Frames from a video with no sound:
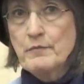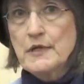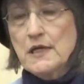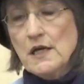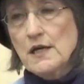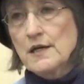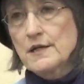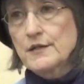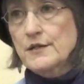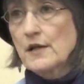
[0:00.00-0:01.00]

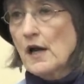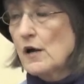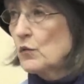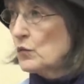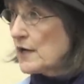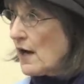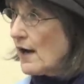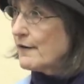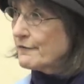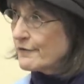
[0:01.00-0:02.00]
because when
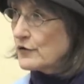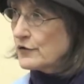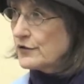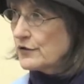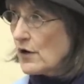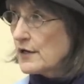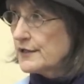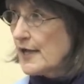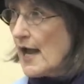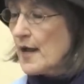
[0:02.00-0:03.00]
I first
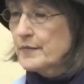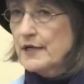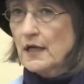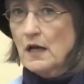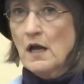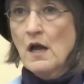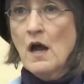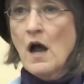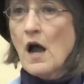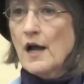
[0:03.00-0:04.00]
started tapping,
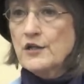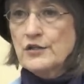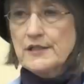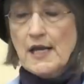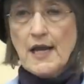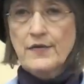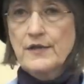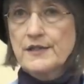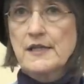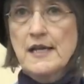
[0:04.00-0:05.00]
I just had
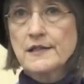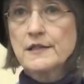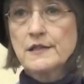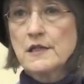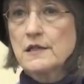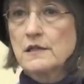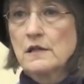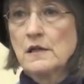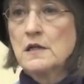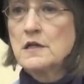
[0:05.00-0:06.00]
this instant
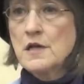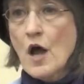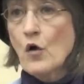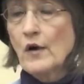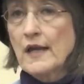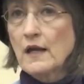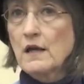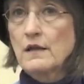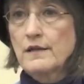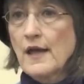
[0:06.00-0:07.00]
knowing
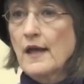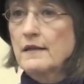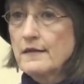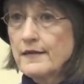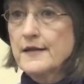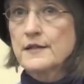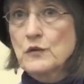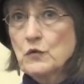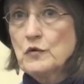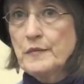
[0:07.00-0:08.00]
that
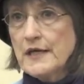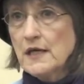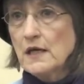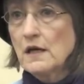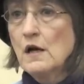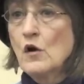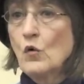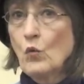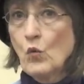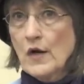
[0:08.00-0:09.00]
this will be
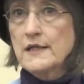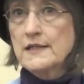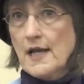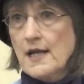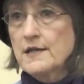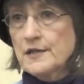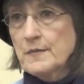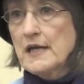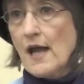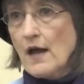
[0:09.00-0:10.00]
what takes
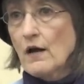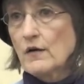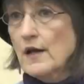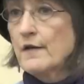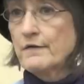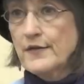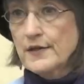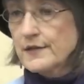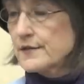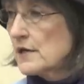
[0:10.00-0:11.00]
me out of
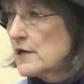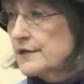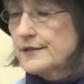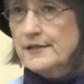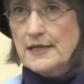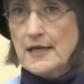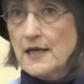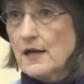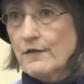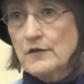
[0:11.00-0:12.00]
this
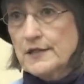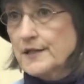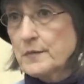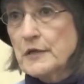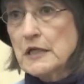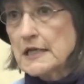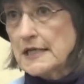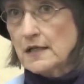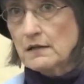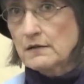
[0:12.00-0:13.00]
sea of
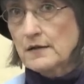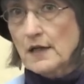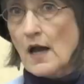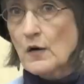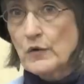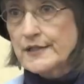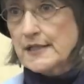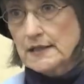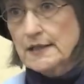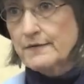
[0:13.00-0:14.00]
disability that I
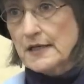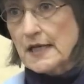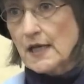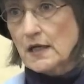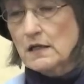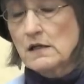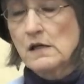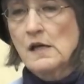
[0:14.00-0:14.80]
was living in.